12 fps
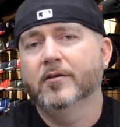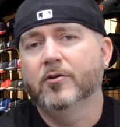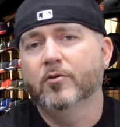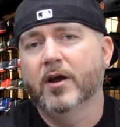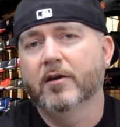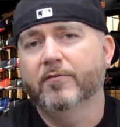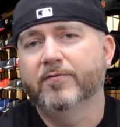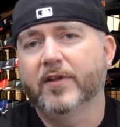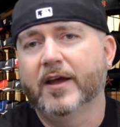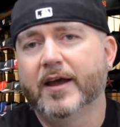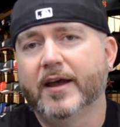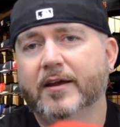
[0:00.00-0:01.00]
New Era
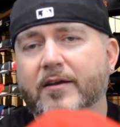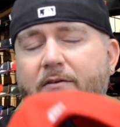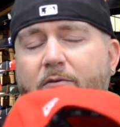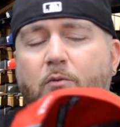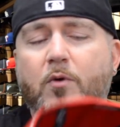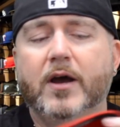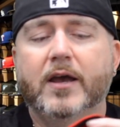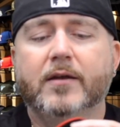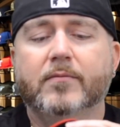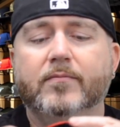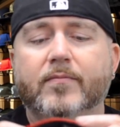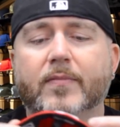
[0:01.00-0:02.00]
flag,
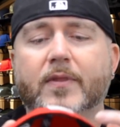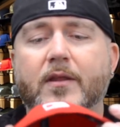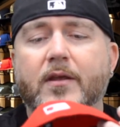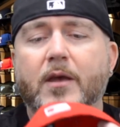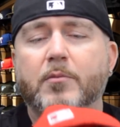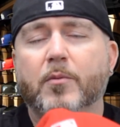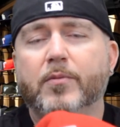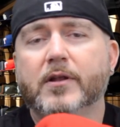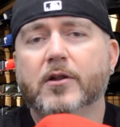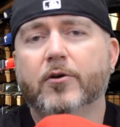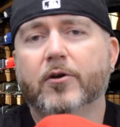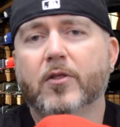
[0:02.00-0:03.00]
white, MLB
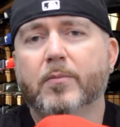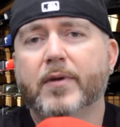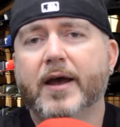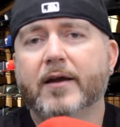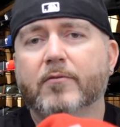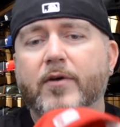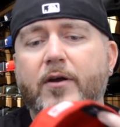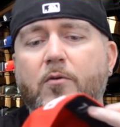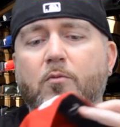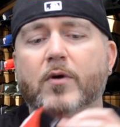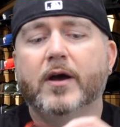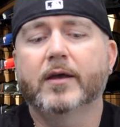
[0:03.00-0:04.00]
logo on the back, red
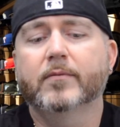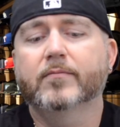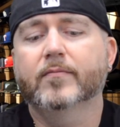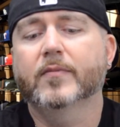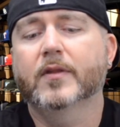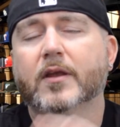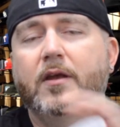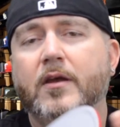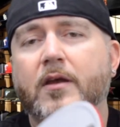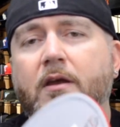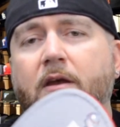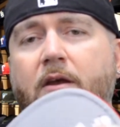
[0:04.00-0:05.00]
and white.
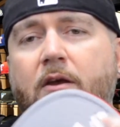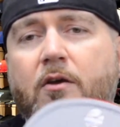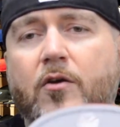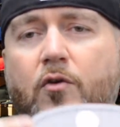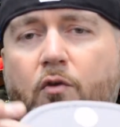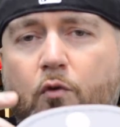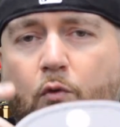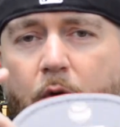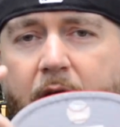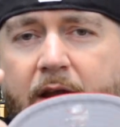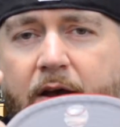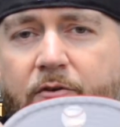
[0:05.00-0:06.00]

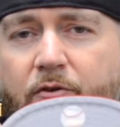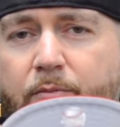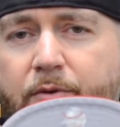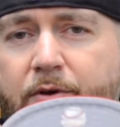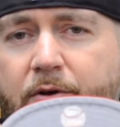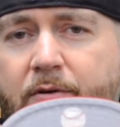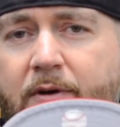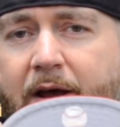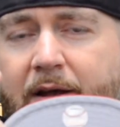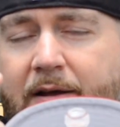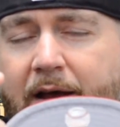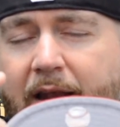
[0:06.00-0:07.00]
Gray
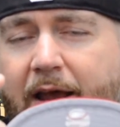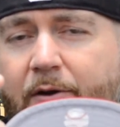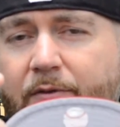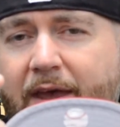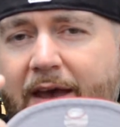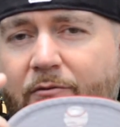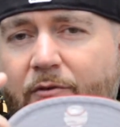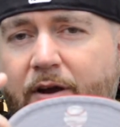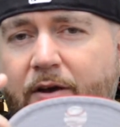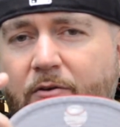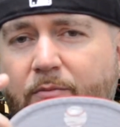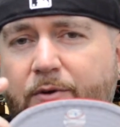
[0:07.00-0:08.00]
underbill. I like when they have gray
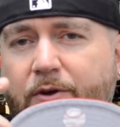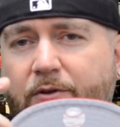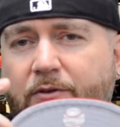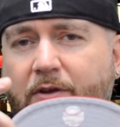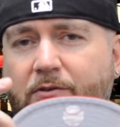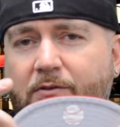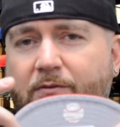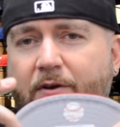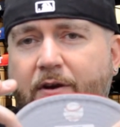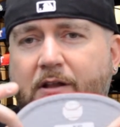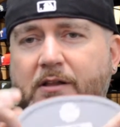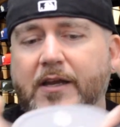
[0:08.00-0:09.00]
underbills because it's a
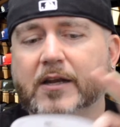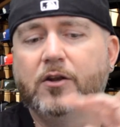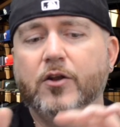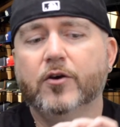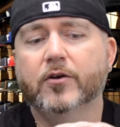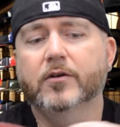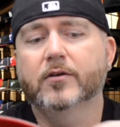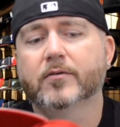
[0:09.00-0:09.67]
very clean look.